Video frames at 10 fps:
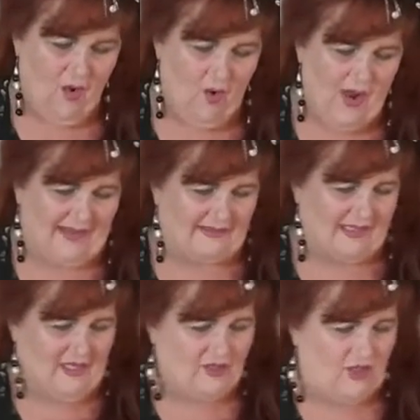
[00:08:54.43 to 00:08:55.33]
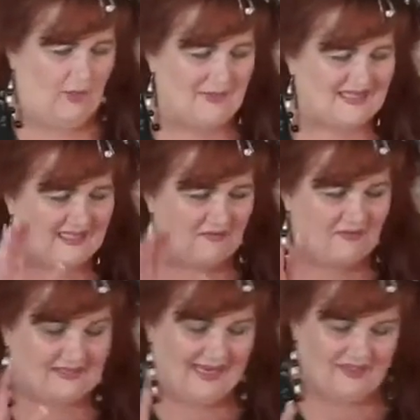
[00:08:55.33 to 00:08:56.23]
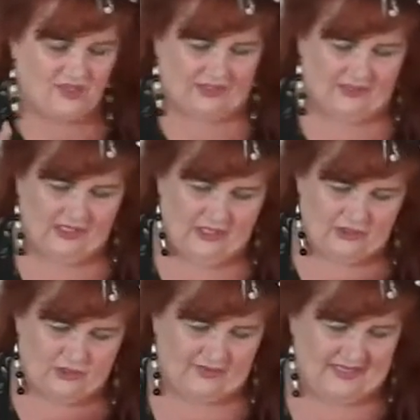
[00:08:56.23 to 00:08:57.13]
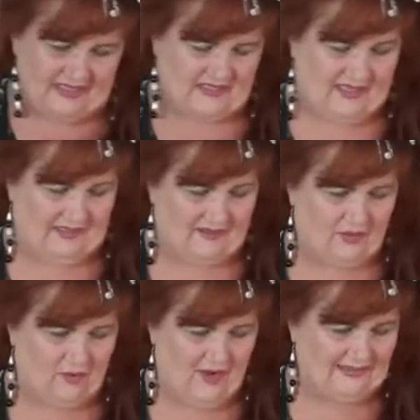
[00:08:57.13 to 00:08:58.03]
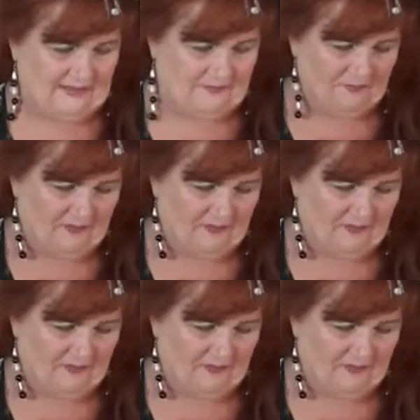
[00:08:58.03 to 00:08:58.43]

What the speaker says: All right. So we must give attention to these things. All right.